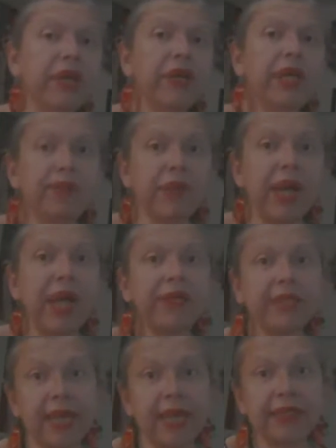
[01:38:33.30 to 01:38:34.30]
to
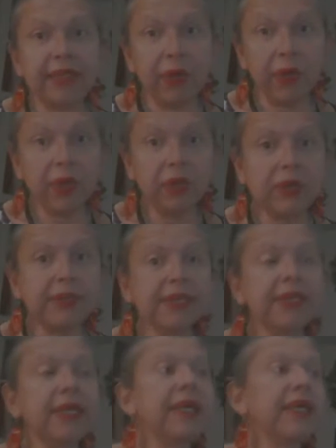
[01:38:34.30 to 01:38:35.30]
prioritize the
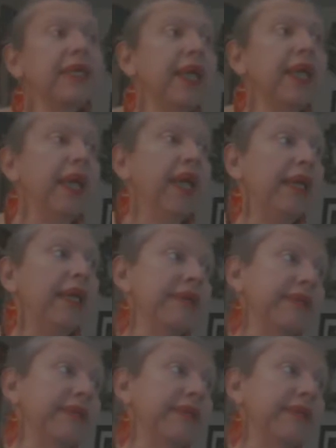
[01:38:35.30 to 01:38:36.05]
locals and